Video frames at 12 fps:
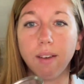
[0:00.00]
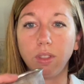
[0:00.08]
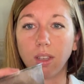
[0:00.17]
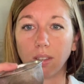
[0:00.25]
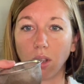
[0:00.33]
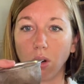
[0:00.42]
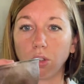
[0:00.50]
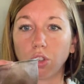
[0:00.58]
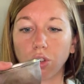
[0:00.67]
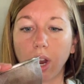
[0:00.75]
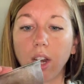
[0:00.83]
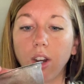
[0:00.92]
this little
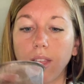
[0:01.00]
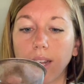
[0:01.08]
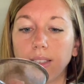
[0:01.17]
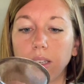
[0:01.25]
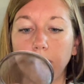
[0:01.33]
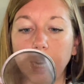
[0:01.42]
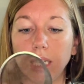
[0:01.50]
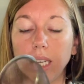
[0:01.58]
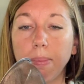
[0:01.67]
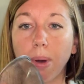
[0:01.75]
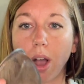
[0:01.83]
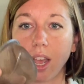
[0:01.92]
strainer that's in my
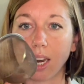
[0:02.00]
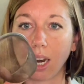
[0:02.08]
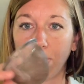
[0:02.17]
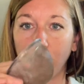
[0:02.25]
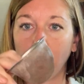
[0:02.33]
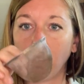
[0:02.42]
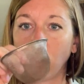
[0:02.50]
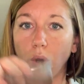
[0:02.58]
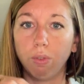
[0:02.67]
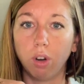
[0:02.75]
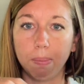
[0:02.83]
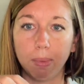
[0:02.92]
teapot, and I put this
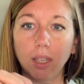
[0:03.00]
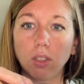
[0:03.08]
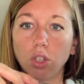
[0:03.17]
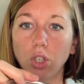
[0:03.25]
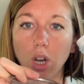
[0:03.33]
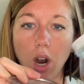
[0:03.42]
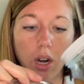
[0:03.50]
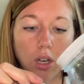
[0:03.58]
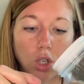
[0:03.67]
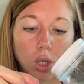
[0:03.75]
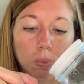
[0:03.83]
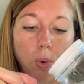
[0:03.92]
over a mason jar
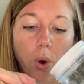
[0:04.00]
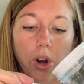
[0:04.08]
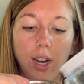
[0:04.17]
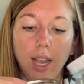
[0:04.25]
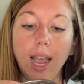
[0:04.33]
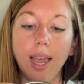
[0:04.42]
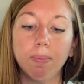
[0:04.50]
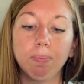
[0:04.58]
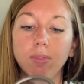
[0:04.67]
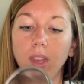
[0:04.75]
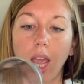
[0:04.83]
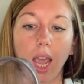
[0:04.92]
and just pour it in,
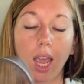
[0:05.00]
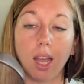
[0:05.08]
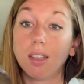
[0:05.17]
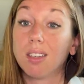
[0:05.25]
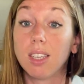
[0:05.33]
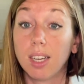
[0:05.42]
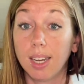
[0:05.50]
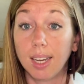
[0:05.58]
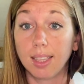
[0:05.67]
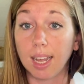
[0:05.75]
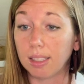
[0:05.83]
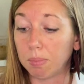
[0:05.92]
and
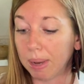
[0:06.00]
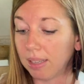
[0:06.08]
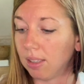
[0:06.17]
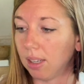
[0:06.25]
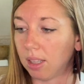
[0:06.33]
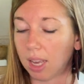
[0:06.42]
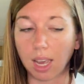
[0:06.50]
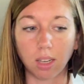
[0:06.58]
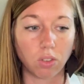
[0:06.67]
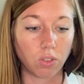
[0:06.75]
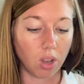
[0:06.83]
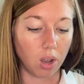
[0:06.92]
that's basically
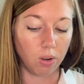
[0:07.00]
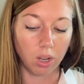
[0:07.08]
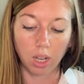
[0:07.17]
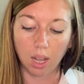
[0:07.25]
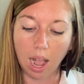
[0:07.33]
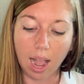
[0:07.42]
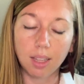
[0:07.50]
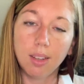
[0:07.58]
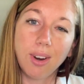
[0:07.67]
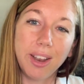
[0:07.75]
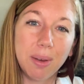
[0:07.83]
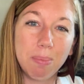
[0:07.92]
it. So highly
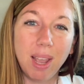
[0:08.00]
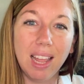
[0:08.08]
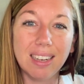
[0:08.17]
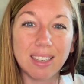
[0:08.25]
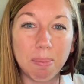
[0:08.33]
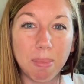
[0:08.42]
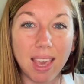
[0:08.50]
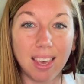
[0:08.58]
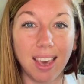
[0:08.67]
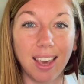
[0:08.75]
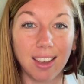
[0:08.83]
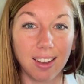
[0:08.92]
recommend
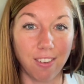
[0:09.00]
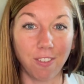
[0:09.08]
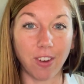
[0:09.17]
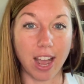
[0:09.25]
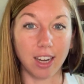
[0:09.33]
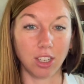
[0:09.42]
making fire